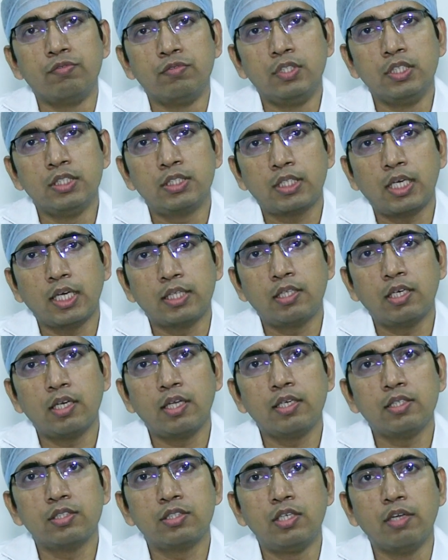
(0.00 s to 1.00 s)
This
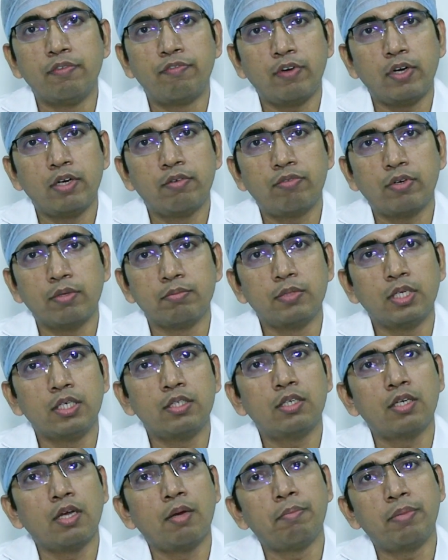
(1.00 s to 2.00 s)
catheter is different from
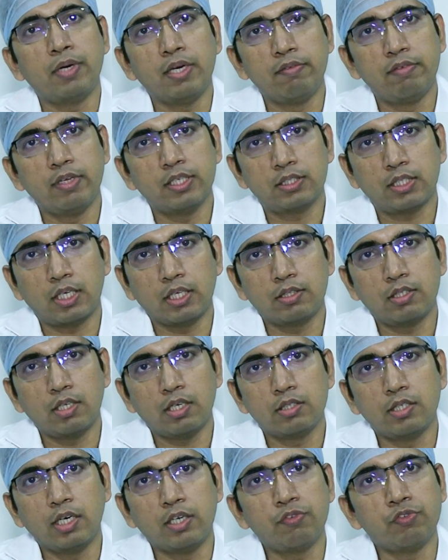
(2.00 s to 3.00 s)
the previous
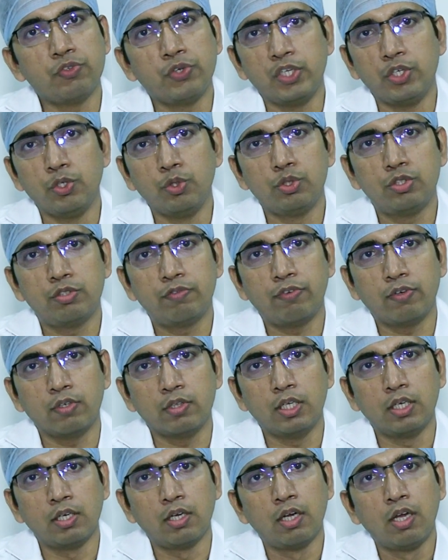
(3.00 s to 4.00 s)
catheter that we used
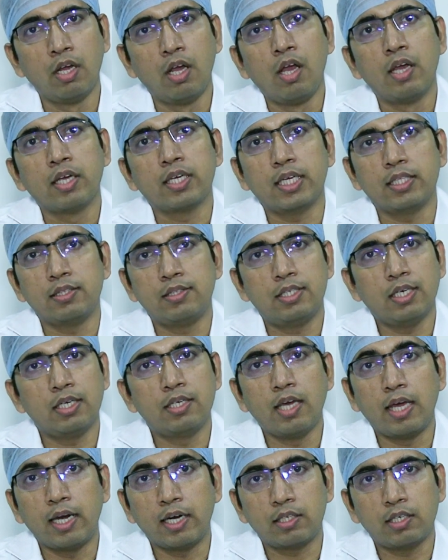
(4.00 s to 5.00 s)
for the catheter
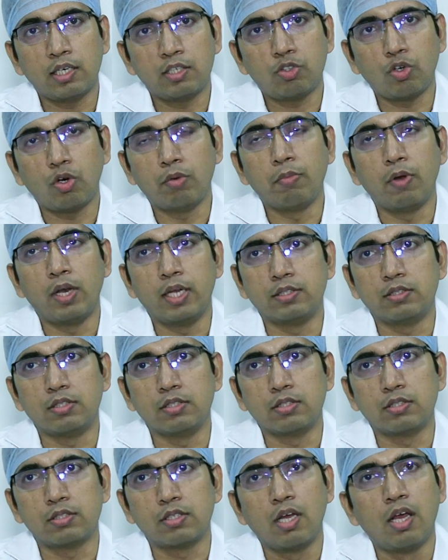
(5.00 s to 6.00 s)
directed
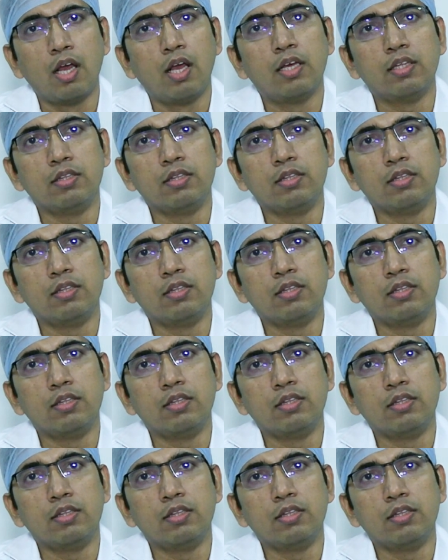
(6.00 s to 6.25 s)
thrombolysis.